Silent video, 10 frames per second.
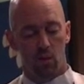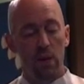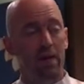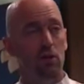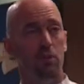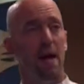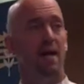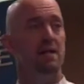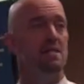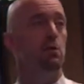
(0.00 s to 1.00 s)
We can look
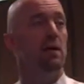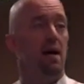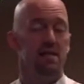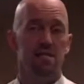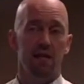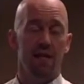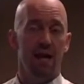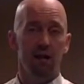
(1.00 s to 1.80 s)
back and see what God has done at